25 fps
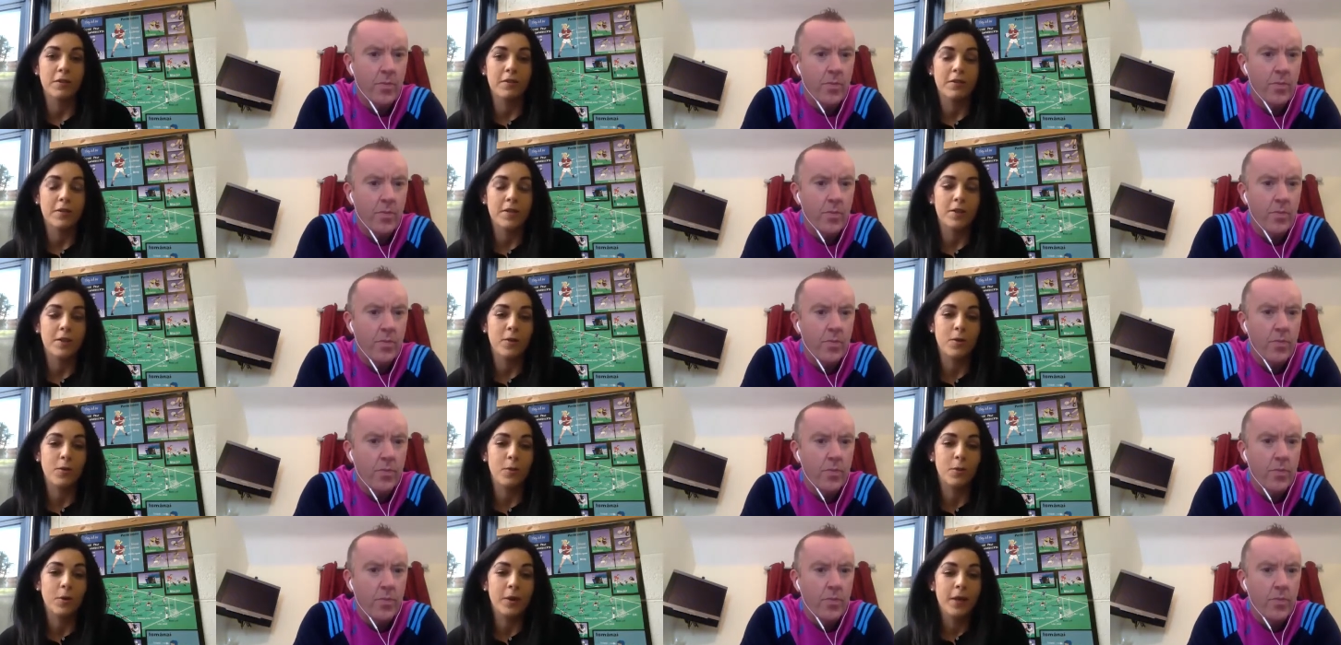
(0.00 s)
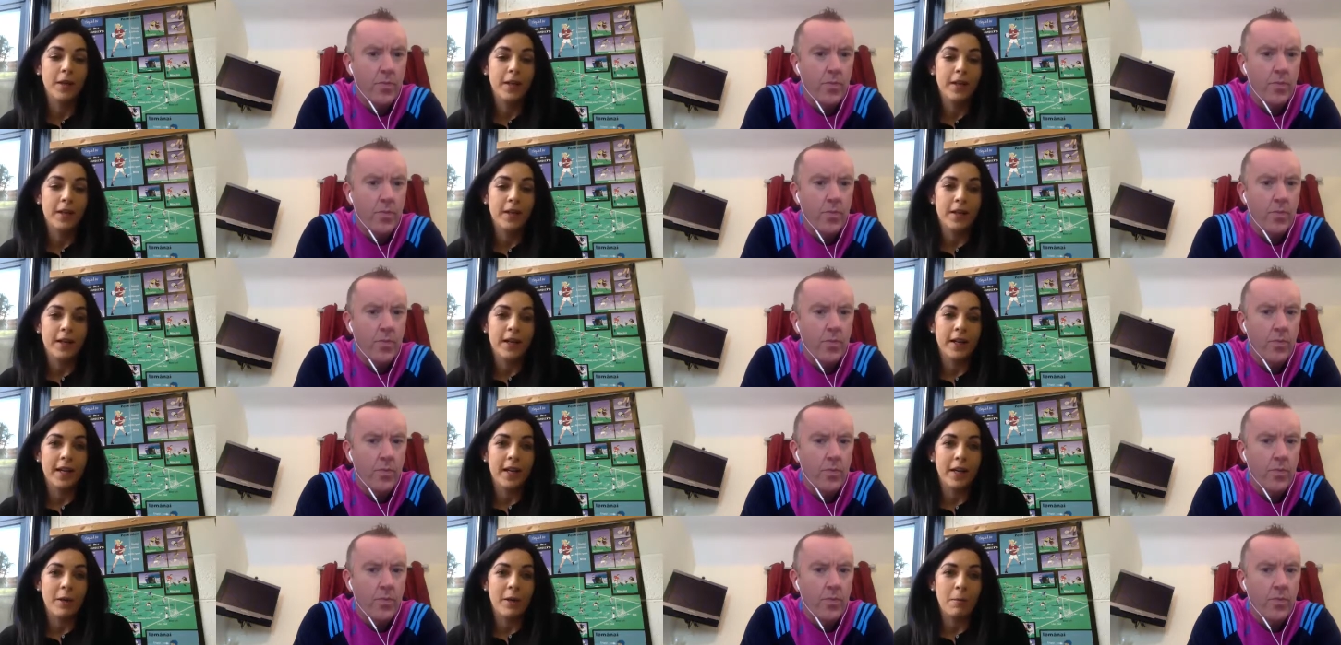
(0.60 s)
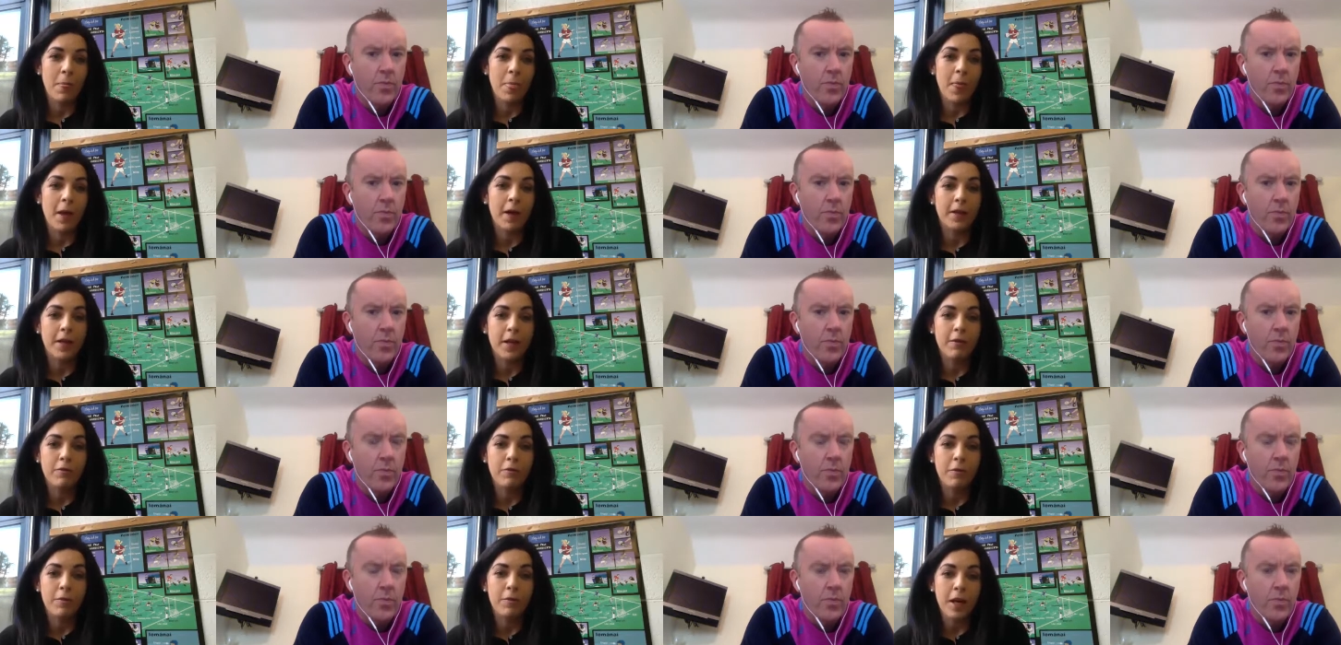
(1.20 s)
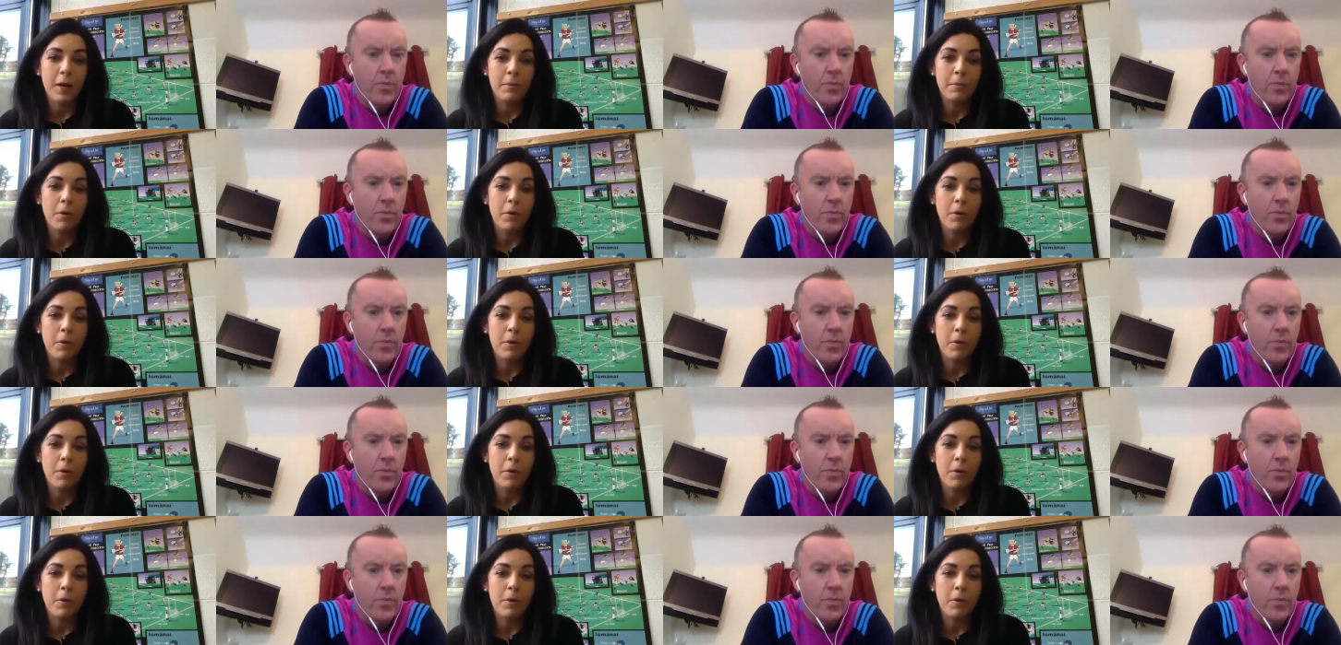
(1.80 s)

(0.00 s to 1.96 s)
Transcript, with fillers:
Speaker 1: So um, I think from that